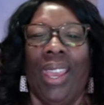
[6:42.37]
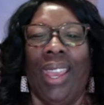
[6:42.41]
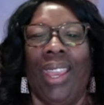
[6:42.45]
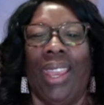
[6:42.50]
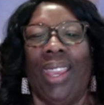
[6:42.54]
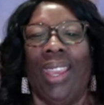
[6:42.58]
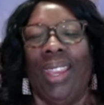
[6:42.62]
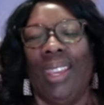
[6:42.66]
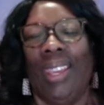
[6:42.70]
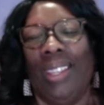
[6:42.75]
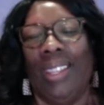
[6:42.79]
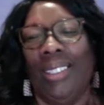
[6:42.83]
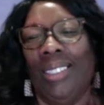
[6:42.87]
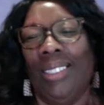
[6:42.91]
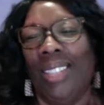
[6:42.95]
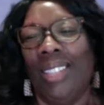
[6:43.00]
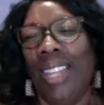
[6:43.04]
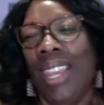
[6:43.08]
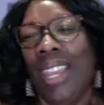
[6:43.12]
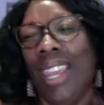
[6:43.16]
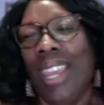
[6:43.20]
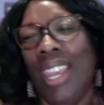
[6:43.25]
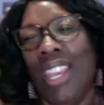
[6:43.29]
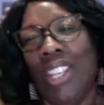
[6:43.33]
And
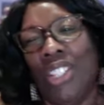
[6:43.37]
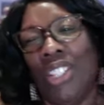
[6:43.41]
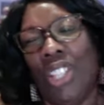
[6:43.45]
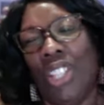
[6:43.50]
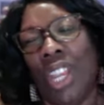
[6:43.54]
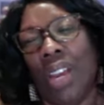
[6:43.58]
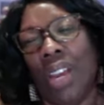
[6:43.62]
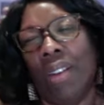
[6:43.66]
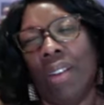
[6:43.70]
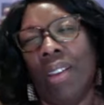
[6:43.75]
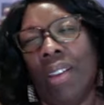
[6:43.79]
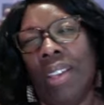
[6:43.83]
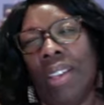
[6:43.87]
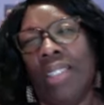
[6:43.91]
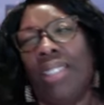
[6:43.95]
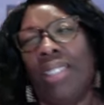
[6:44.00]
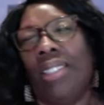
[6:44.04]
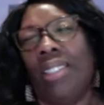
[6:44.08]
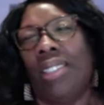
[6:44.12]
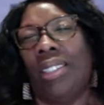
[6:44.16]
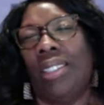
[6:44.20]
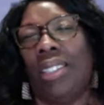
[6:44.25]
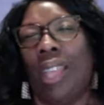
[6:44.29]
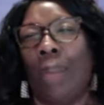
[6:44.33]
is there
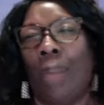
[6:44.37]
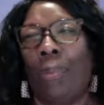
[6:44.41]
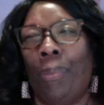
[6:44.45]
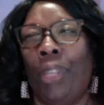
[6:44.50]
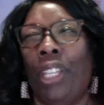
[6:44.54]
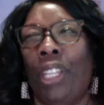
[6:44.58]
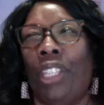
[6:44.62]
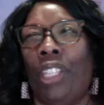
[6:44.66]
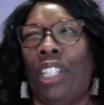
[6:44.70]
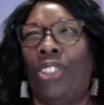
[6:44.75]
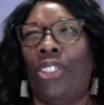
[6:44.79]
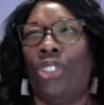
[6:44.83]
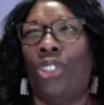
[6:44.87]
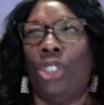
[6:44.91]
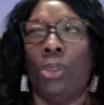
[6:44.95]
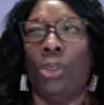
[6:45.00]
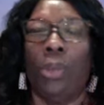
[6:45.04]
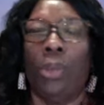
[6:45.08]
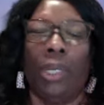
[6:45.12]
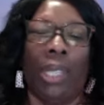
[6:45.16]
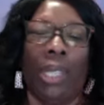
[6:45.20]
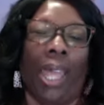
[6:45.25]
something that you would